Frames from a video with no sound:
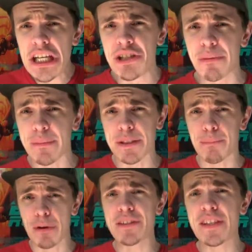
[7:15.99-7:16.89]
She becomes the
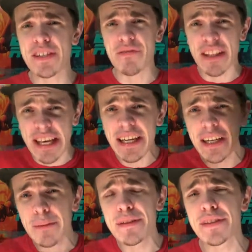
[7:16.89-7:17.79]
princess of the
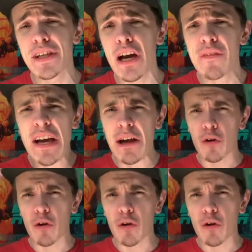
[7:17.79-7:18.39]
kingdom and stuff.